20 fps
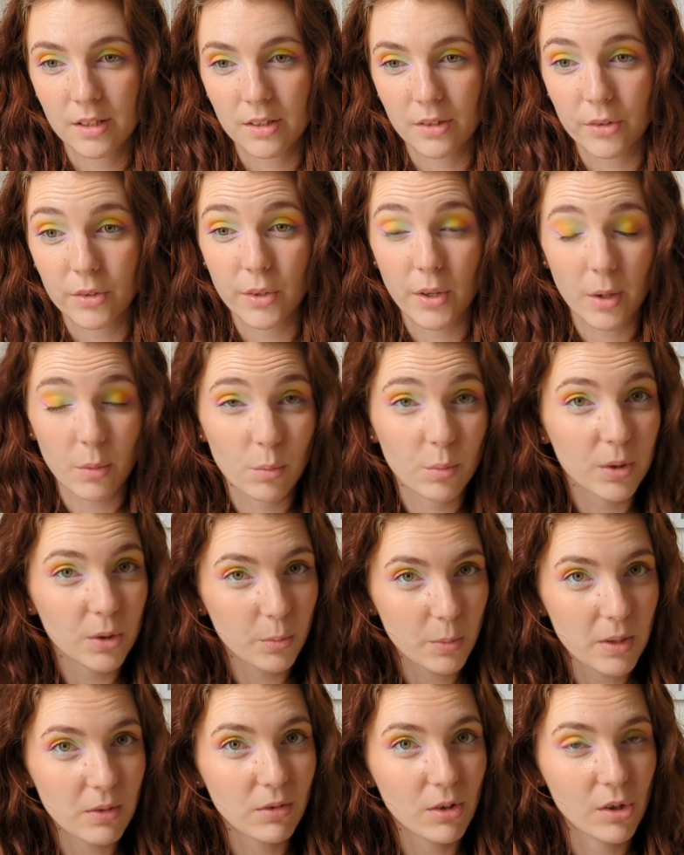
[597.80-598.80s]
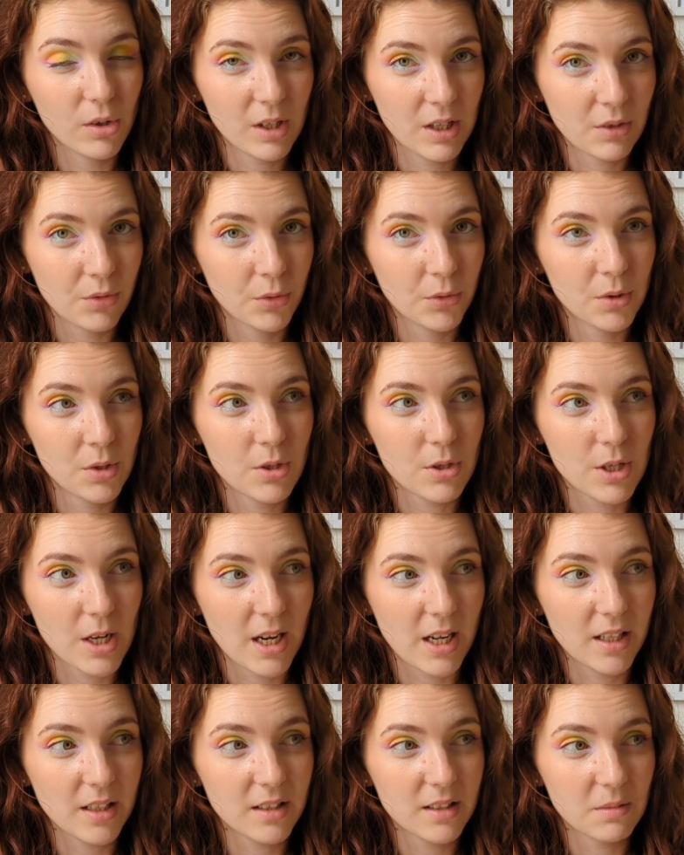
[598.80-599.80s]
Although I will be rolling all new
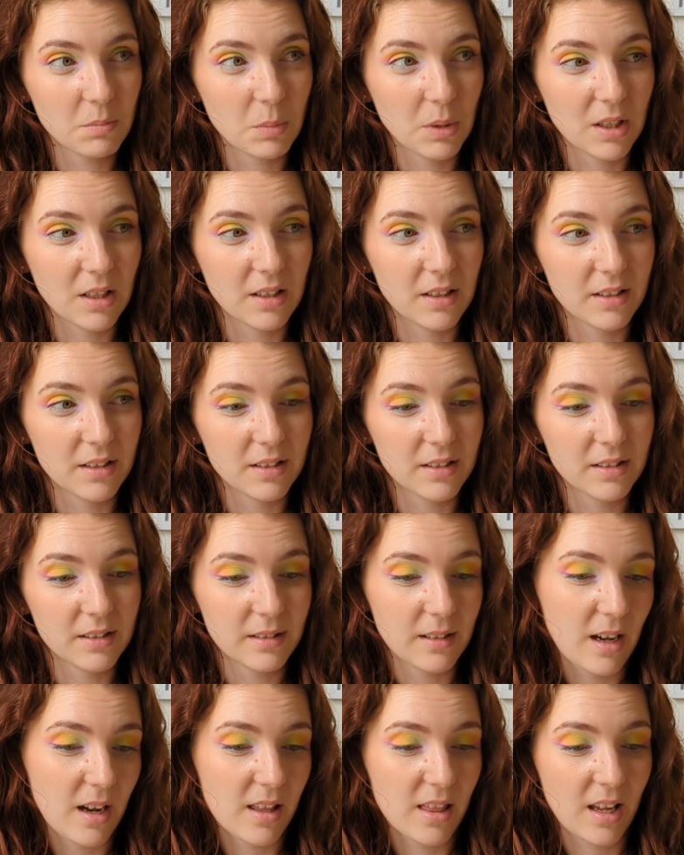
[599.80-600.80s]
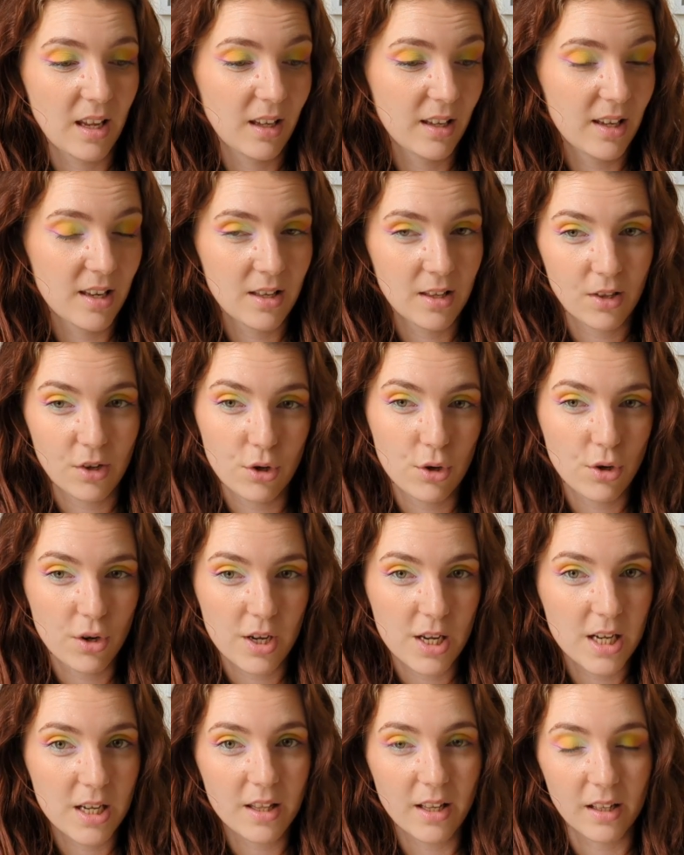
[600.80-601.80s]
shades because I think in the new
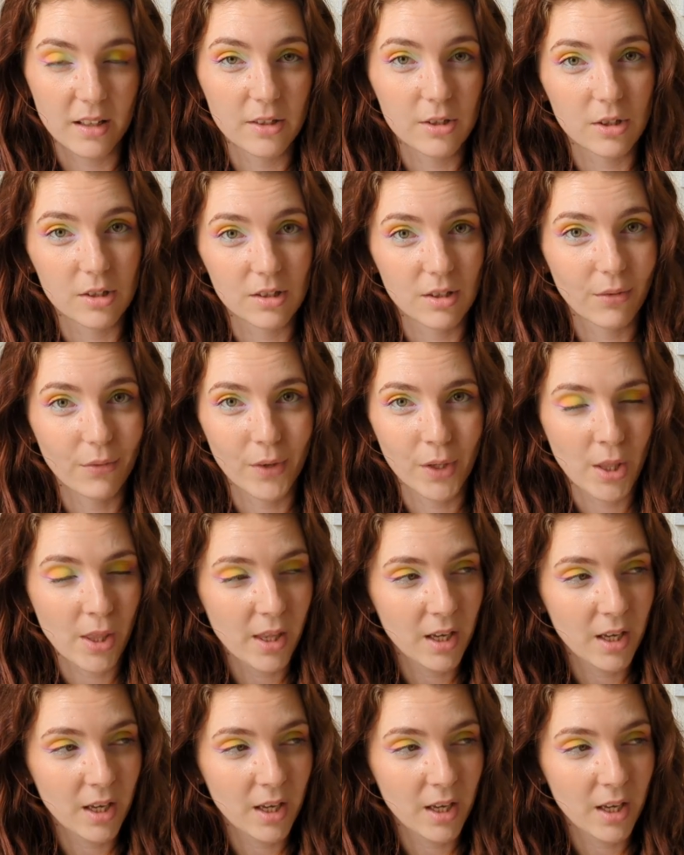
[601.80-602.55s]
year that's just a fun